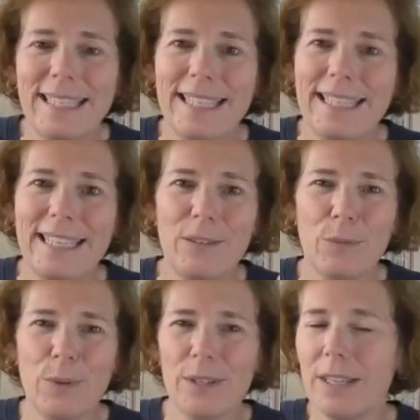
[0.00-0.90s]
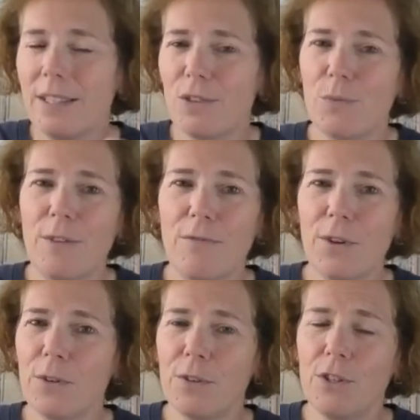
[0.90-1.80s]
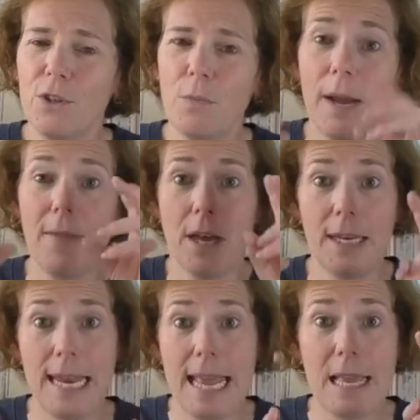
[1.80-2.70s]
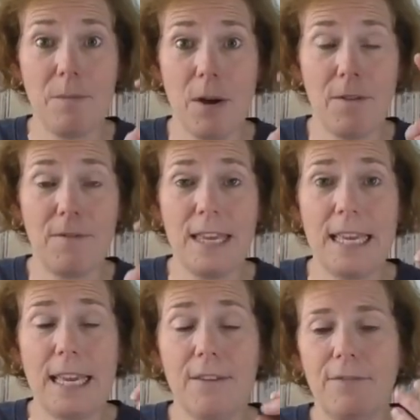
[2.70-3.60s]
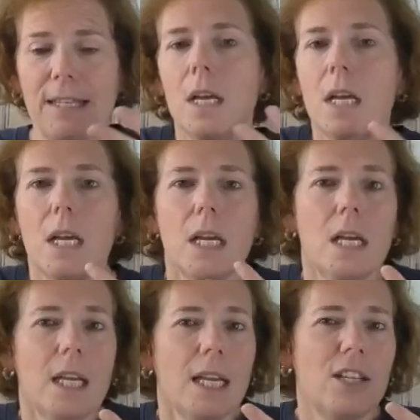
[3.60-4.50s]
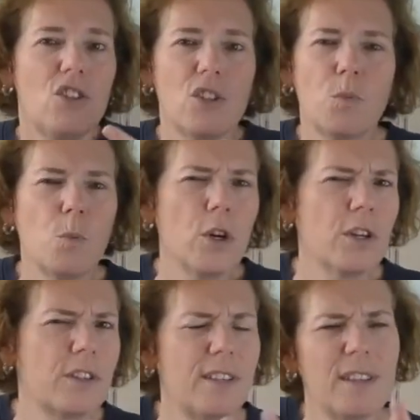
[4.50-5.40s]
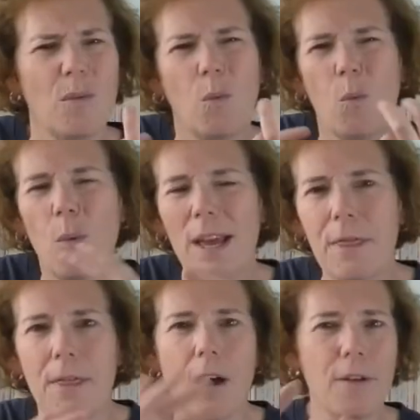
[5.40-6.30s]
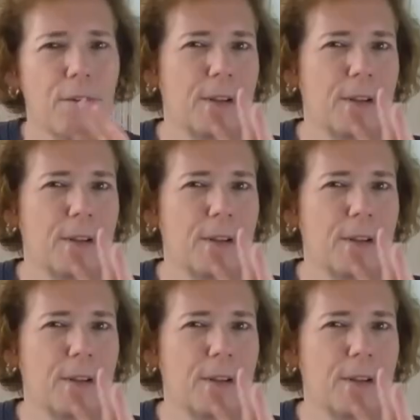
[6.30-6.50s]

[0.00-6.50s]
it, it really isn't referred to by the name of the gift it just works with other